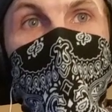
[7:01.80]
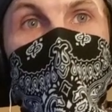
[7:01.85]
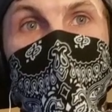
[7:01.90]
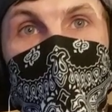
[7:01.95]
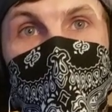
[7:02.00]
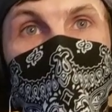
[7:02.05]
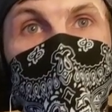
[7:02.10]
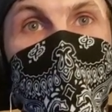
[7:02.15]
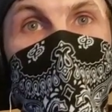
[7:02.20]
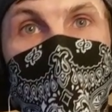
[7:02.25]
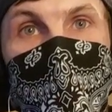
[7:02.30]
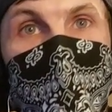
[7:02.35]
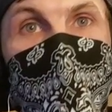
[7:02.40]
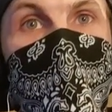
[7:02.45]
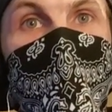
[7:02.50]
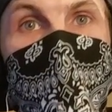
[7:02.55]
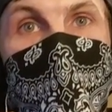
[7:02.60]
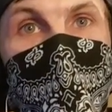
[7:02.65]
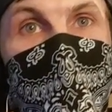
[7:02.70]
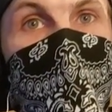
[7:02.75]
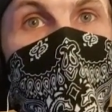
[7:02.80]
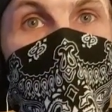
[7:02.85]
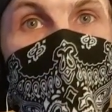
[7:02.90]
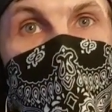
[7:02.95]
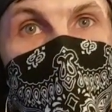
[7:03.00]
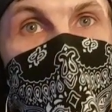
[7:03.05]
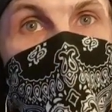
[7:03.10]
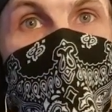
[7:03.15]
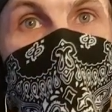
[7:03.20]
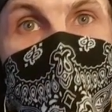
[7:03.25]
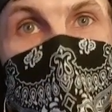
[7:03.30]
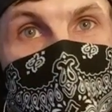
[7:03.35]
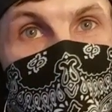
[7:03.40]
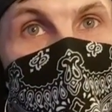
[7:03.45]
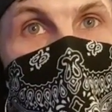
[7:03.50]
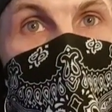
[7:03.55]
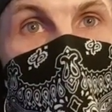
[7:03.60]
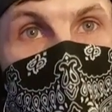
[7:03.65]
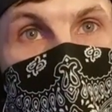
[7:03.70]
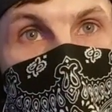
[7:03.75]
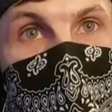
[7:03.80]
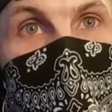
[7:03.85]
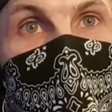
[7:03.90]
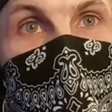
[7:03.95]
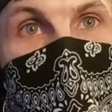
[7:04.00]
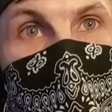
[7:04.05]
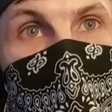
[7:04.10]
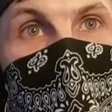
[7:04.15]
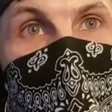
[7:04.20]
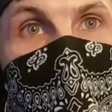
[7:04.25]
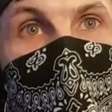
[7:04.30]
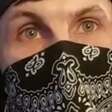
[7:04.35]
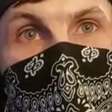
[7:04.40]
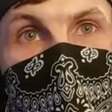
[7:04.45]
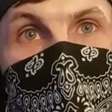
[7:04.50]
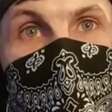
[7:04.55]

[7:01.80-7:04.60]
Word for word: And they all seem to be very, very talented.